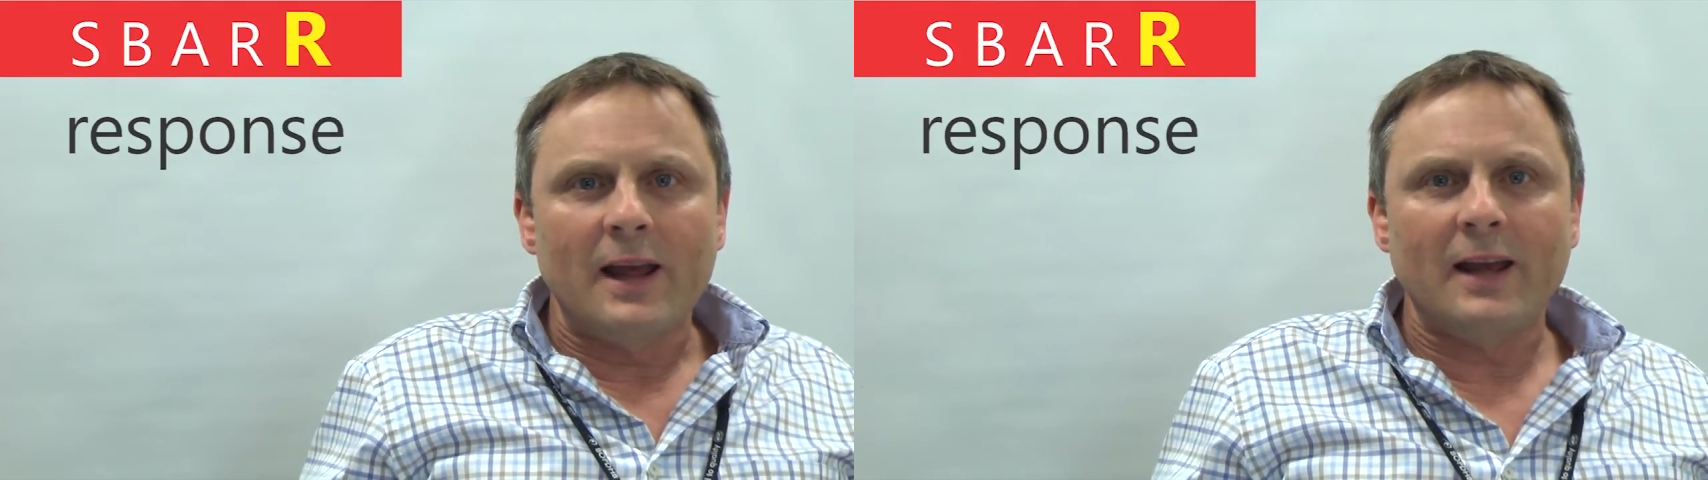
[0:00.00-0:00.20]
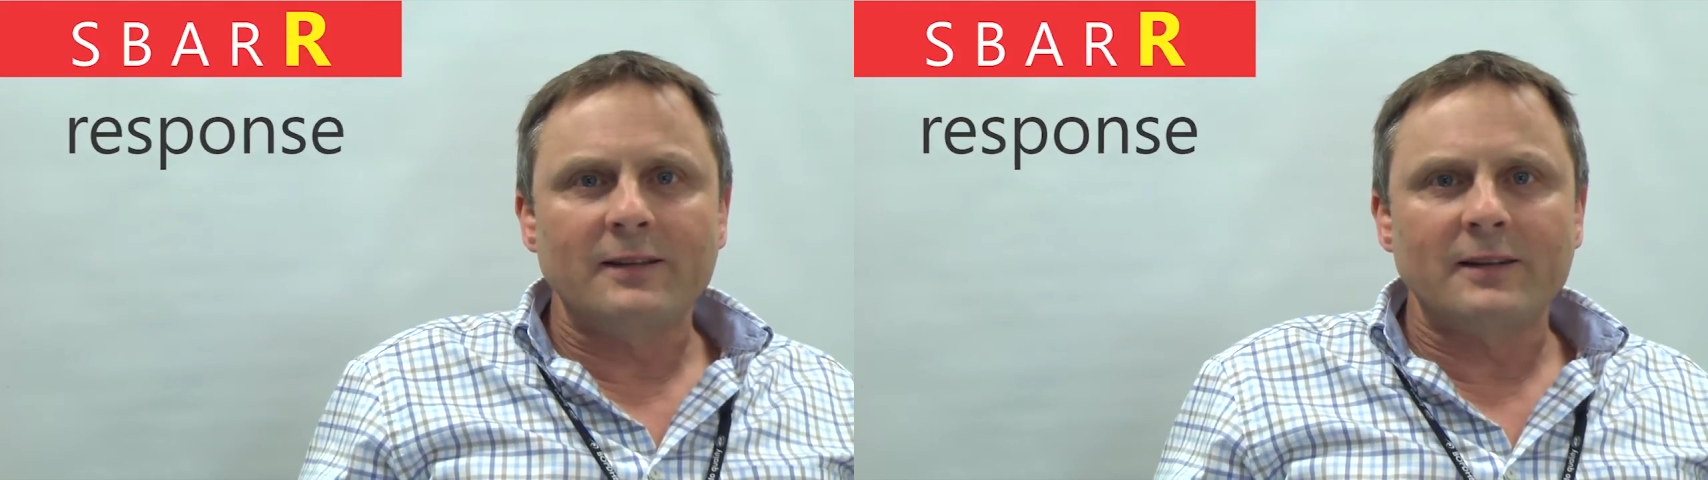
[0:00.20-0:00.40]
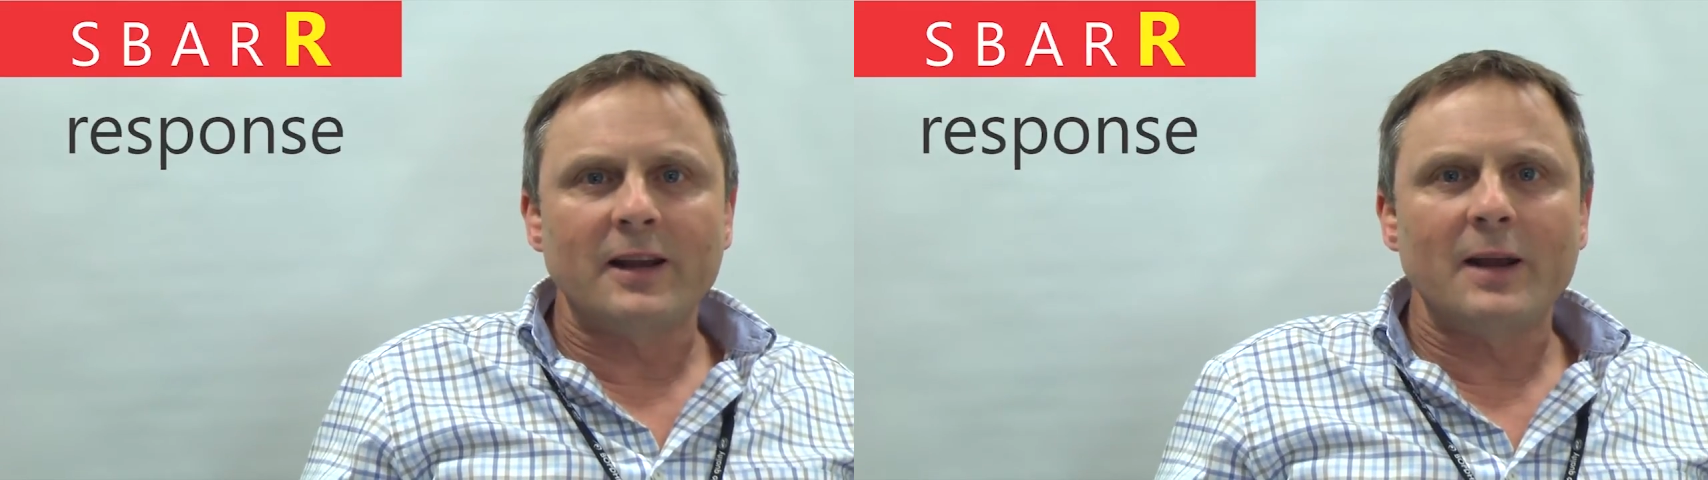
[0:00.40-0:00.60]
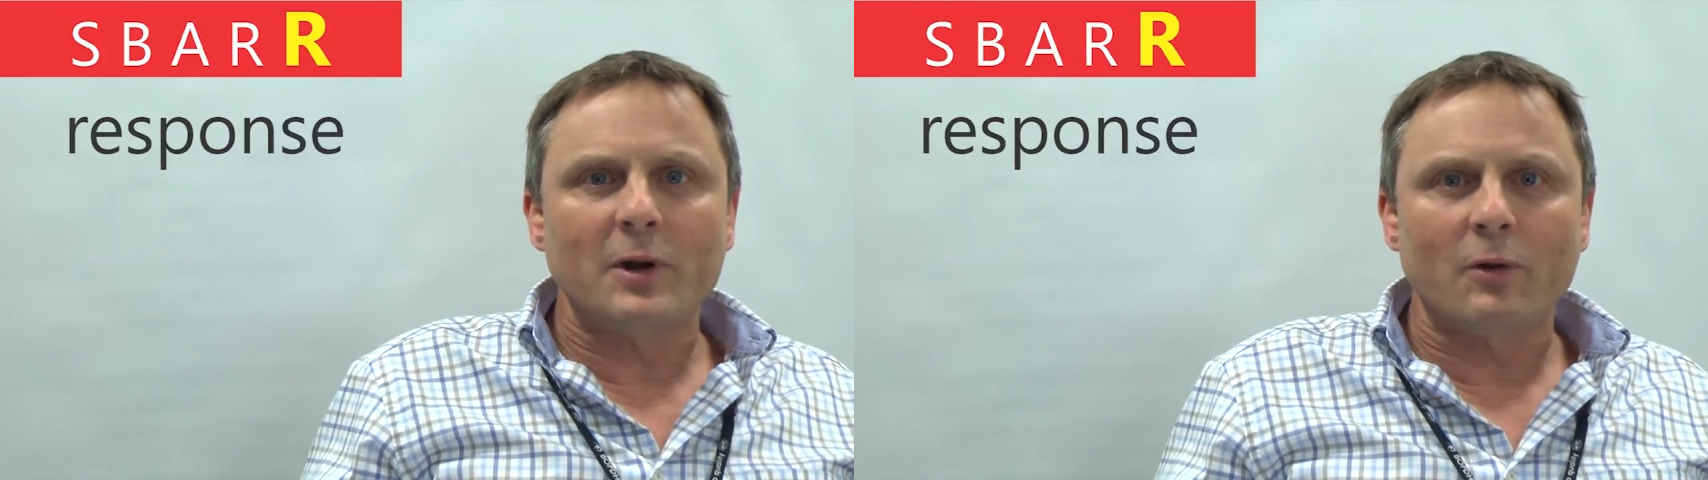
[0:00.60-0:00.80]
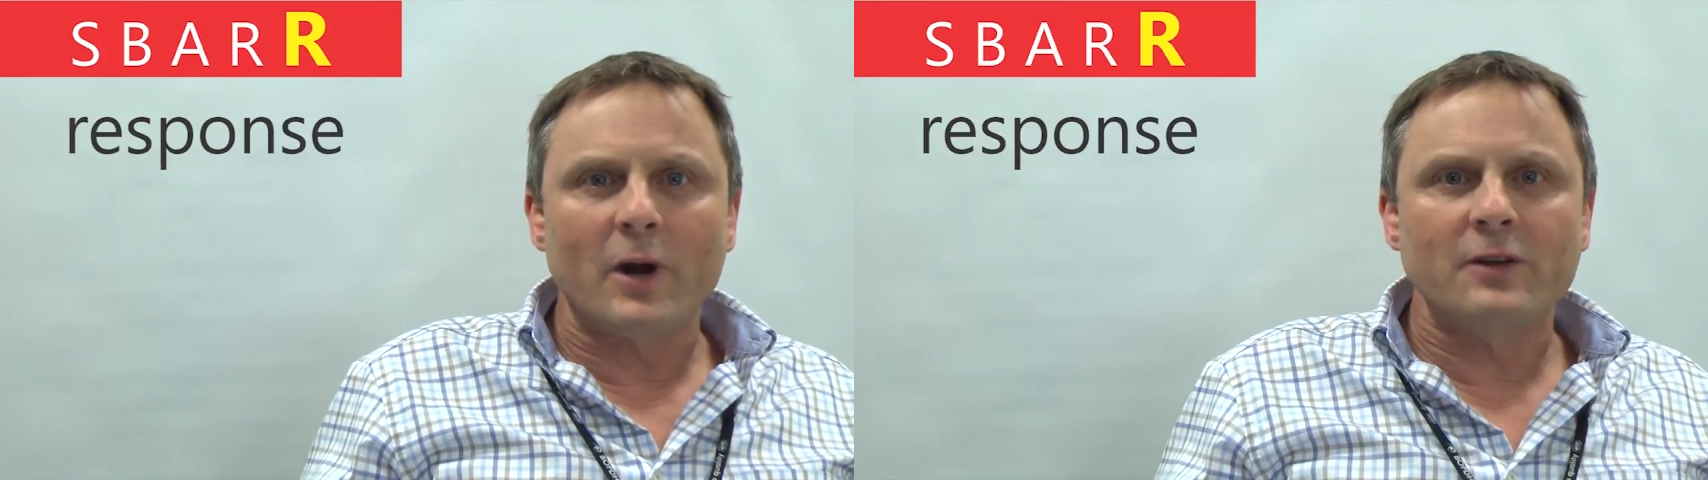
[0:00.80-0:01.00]
Has the team
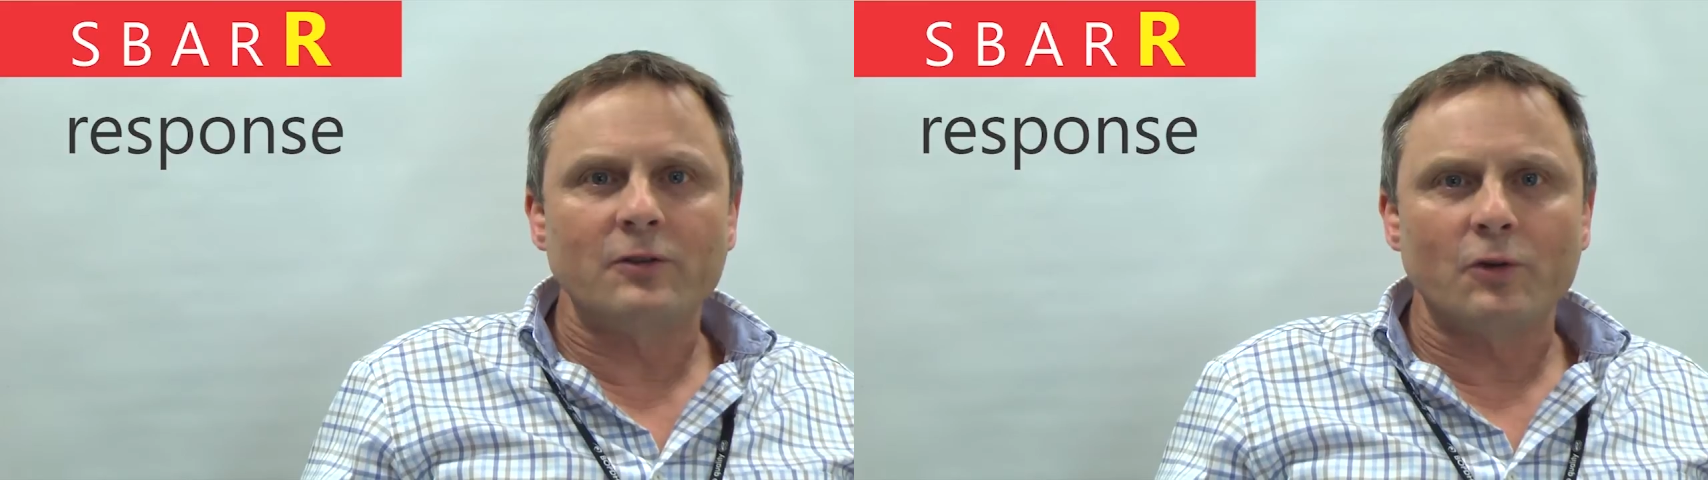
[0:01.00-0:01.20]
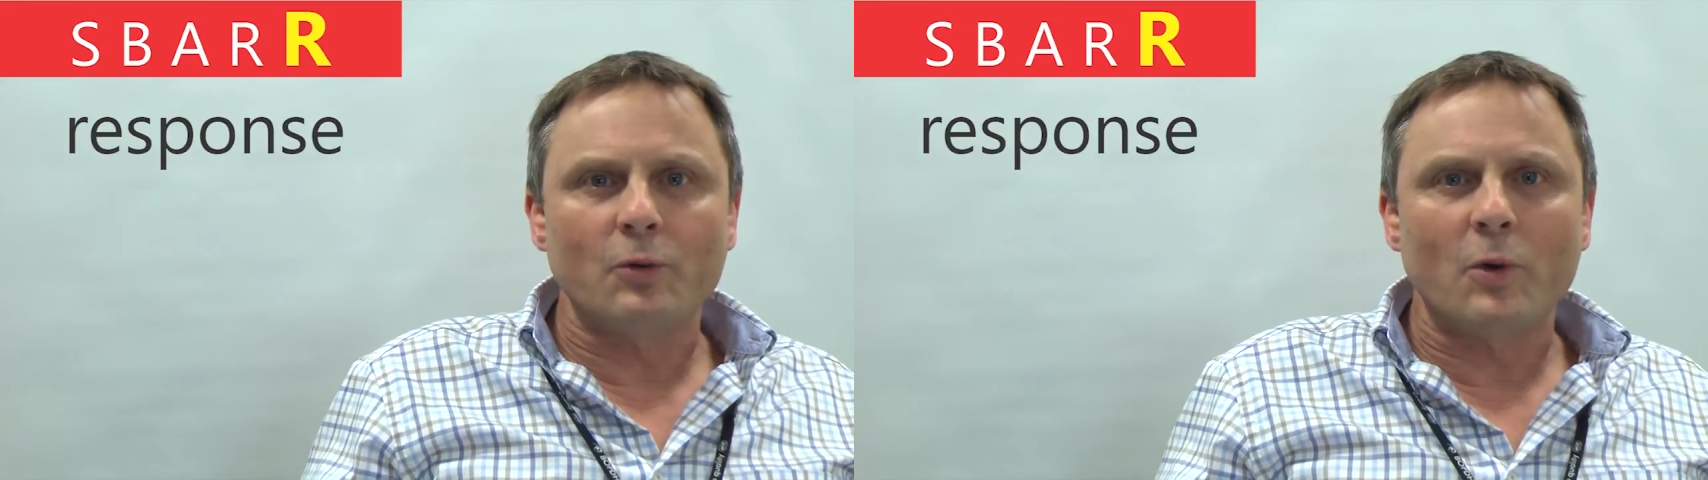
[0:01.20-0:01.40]
agreed to do